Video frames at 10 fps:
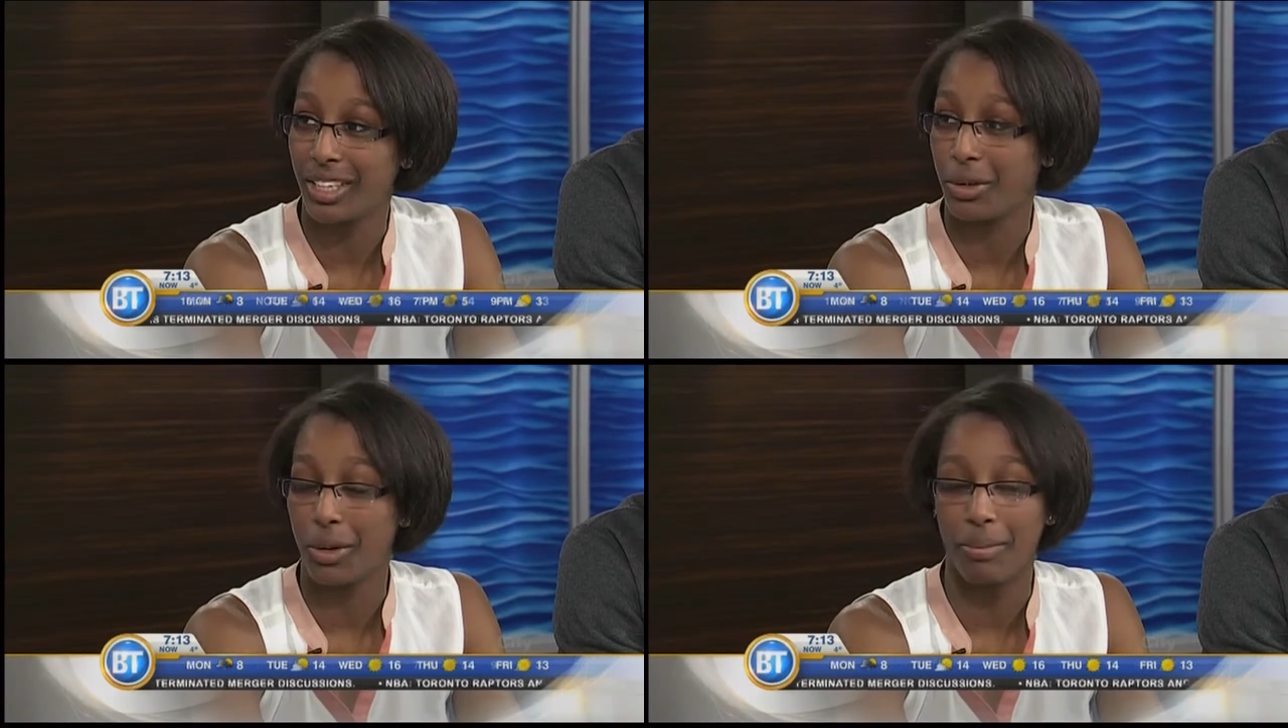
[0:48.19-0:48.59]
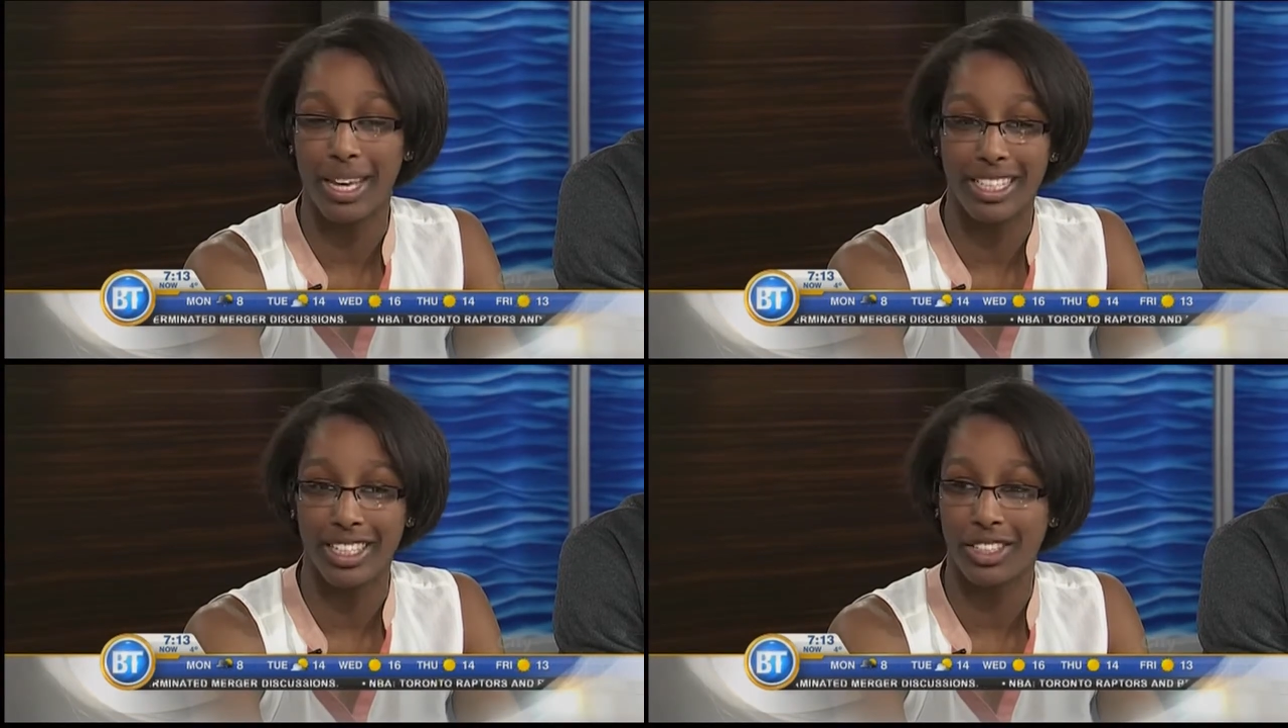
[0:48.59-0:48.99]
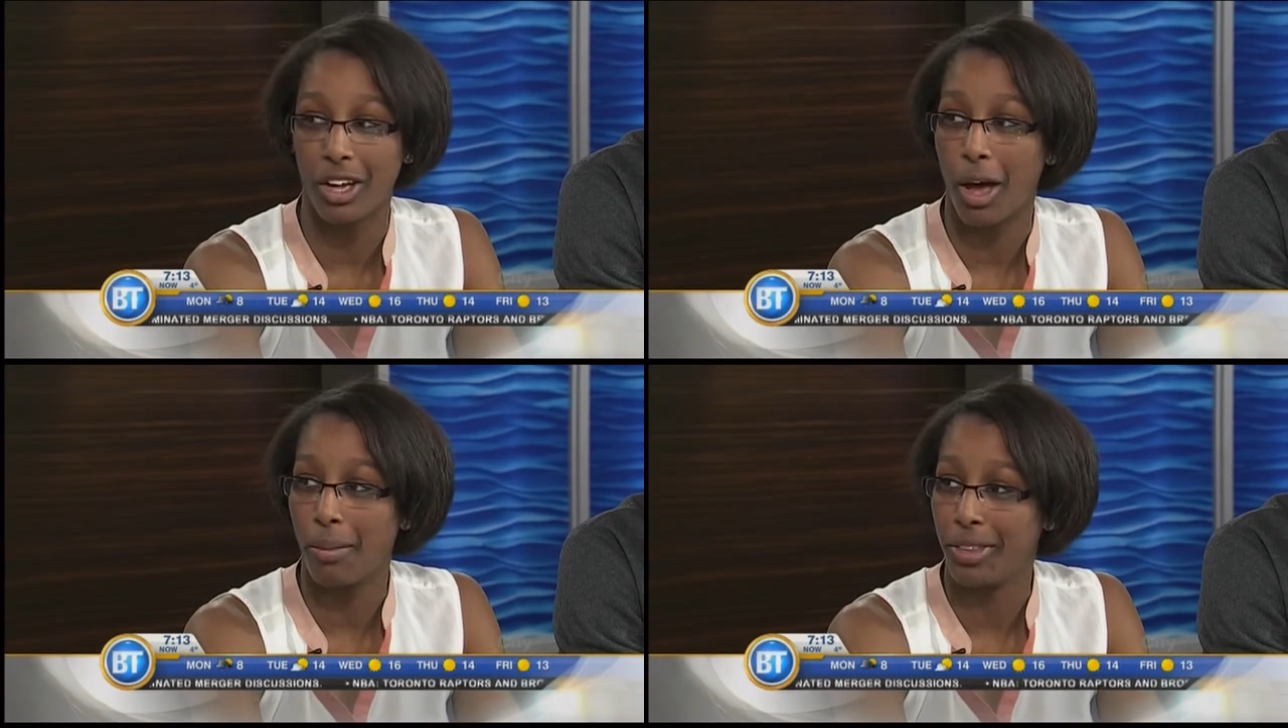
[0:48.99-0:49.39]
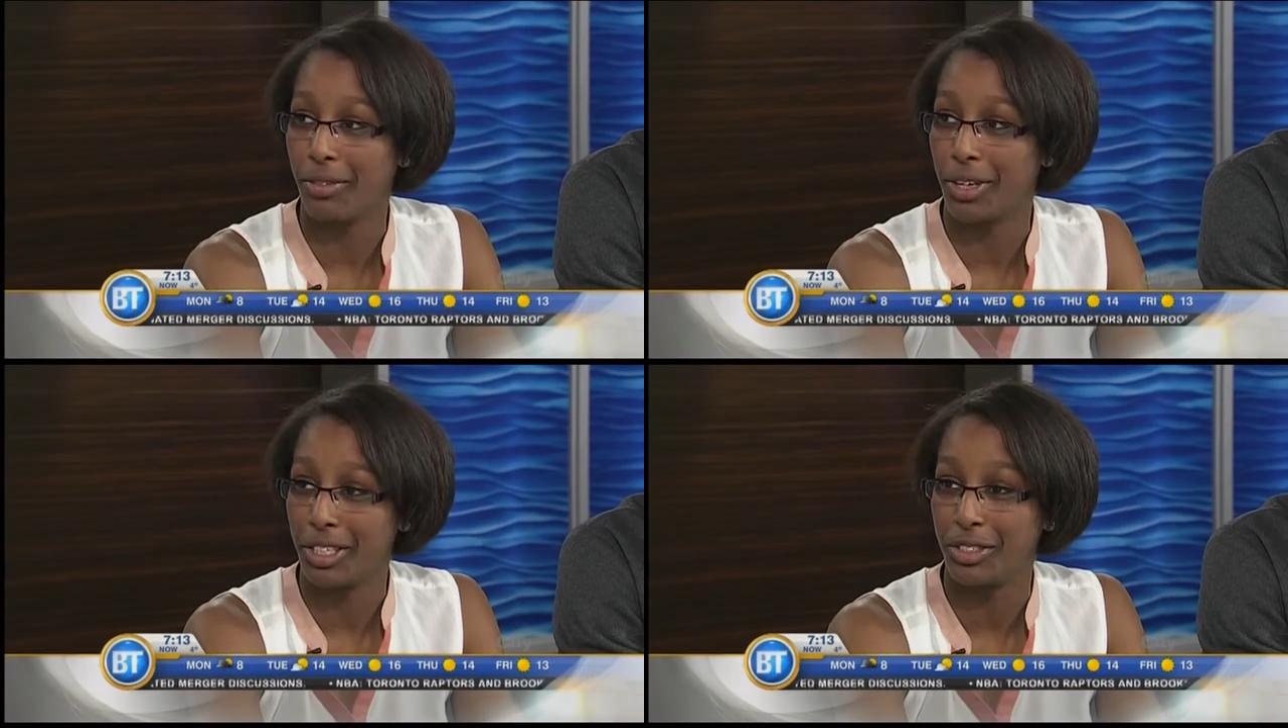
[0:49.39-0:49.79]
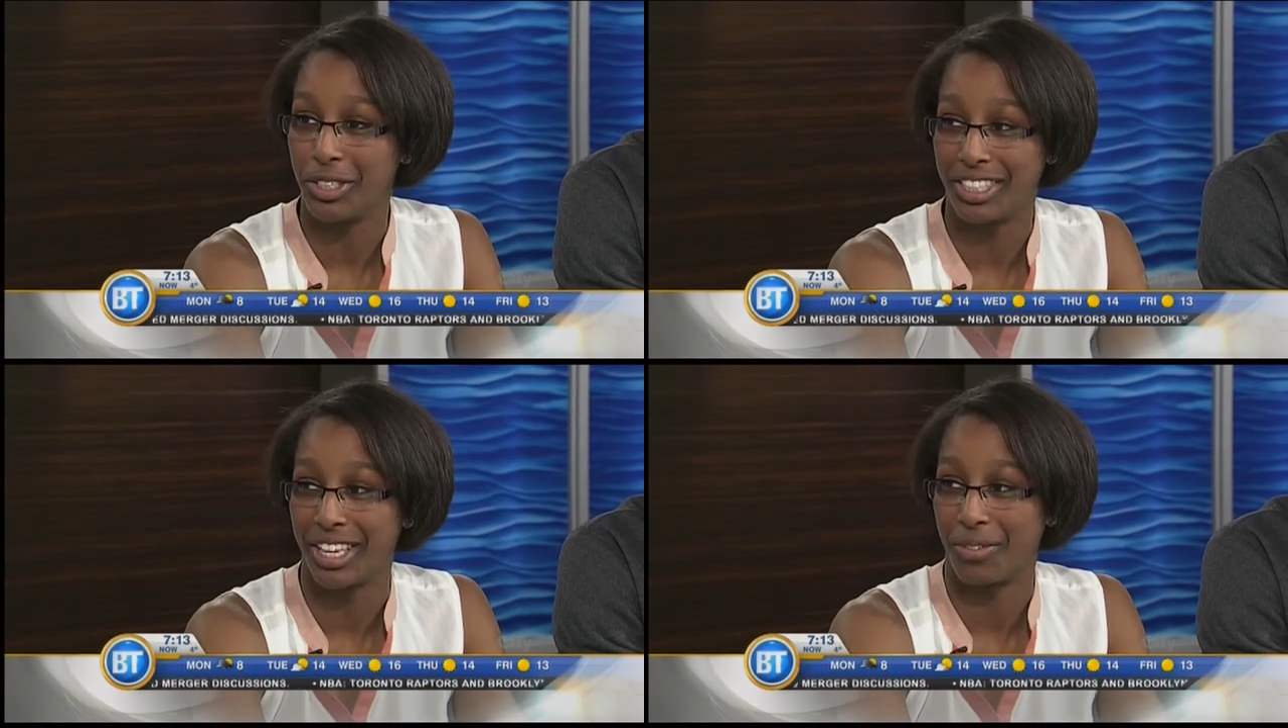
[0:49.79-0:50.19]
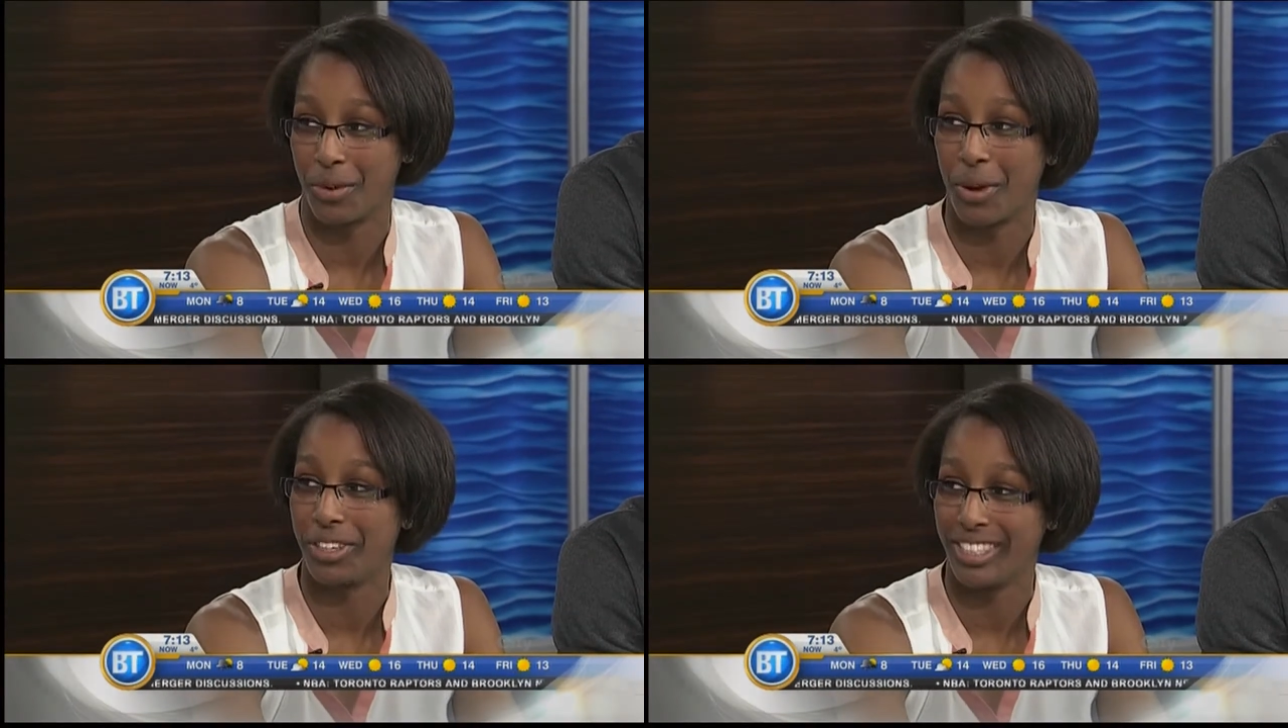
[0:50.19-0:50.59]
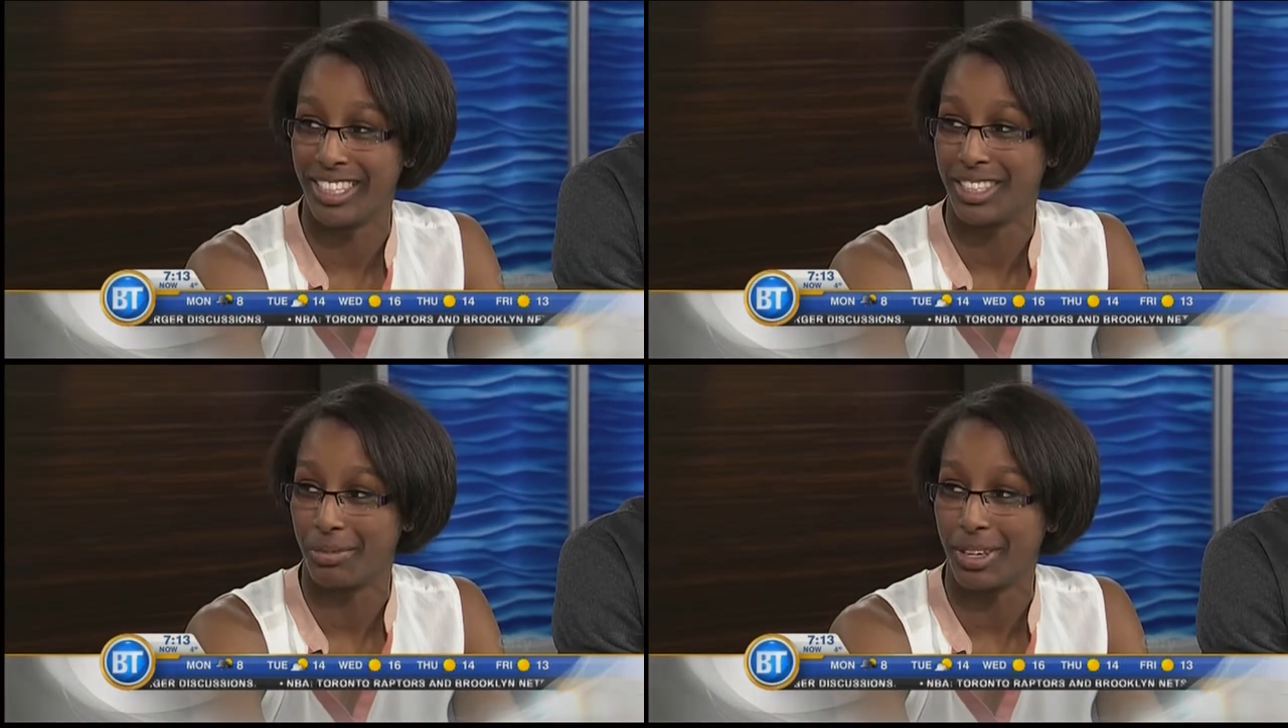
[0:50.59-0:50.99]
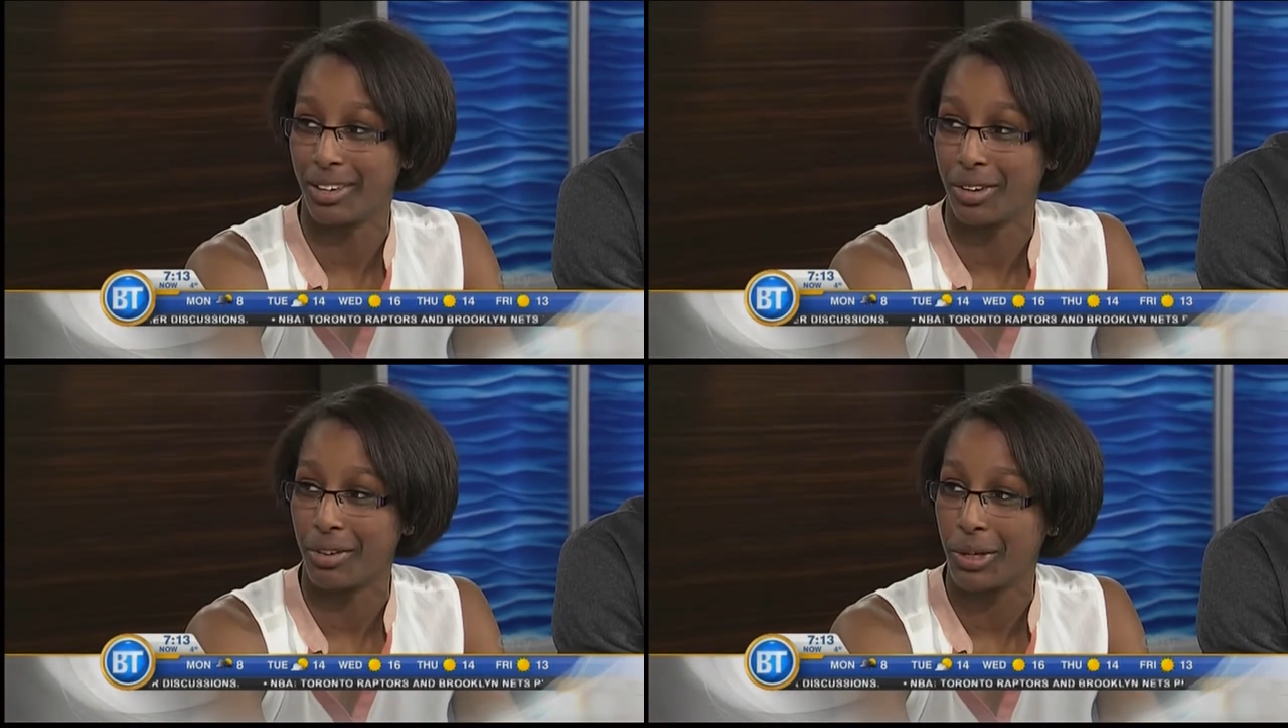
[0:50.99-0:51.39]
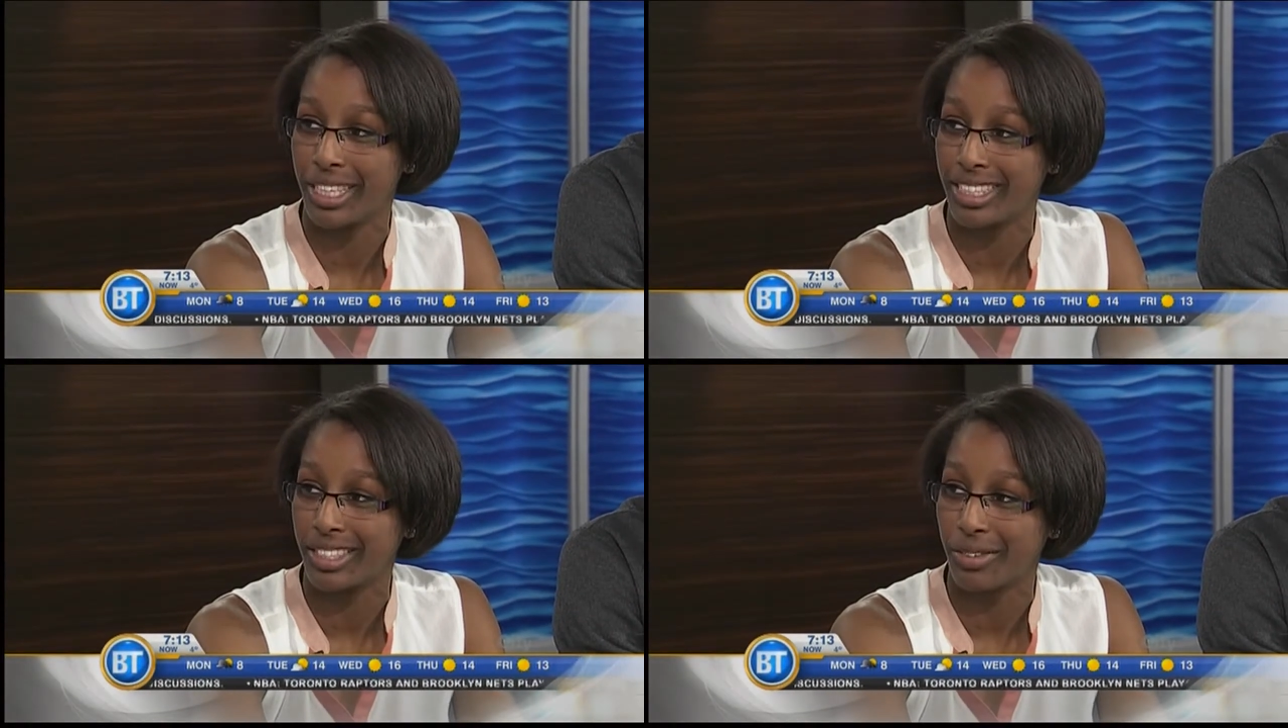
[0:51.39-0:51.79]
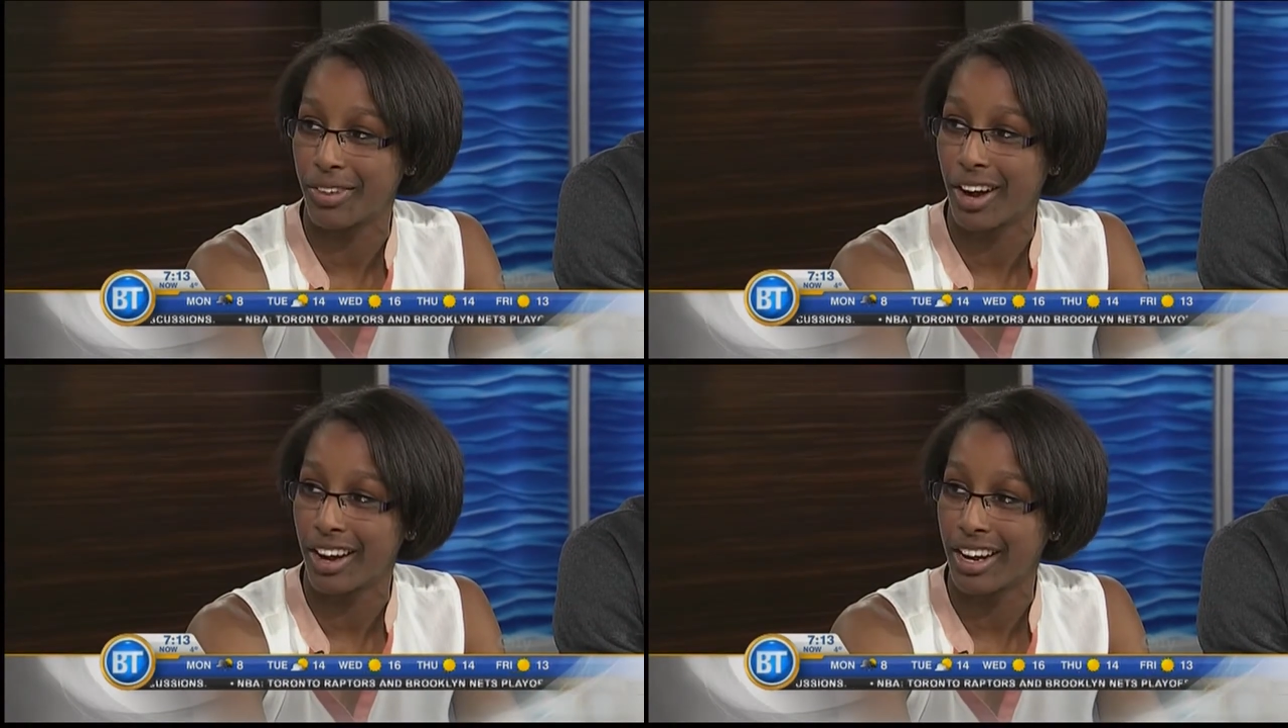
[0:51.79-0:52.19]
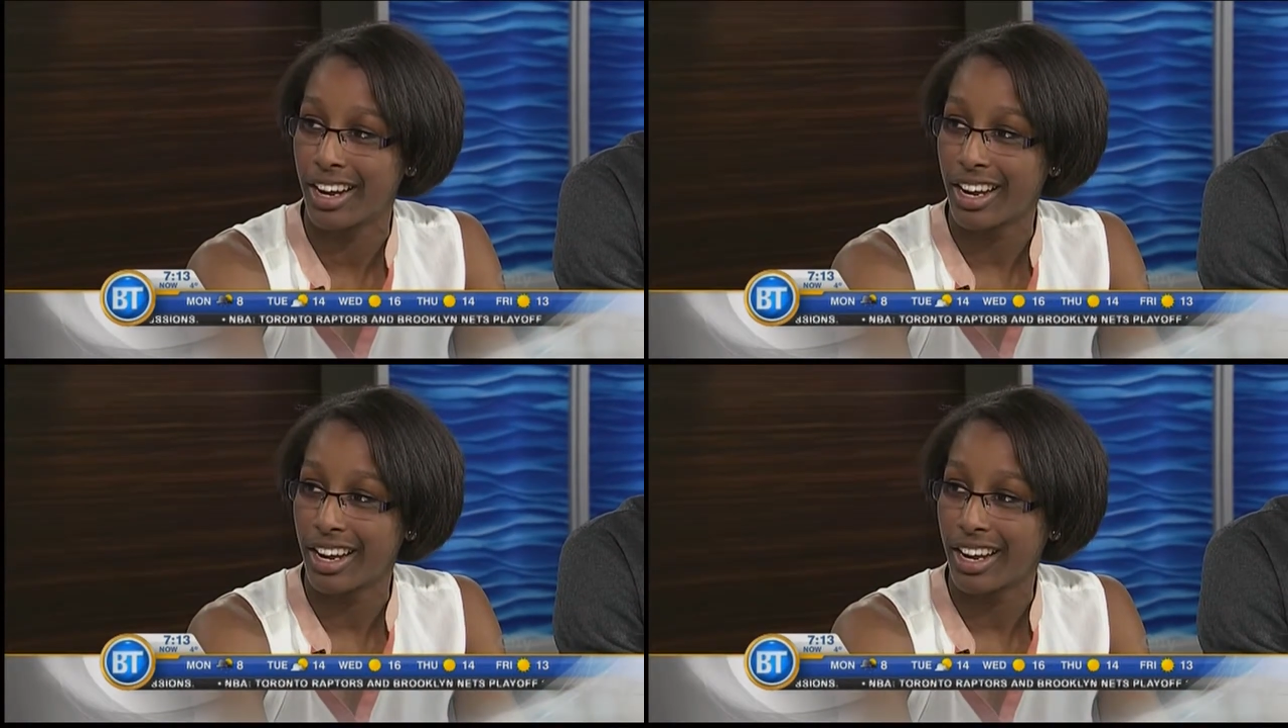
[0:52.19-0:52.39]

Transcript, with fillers: They do an amazing job, and they really treat us like royalty. It's been a great weekend so far.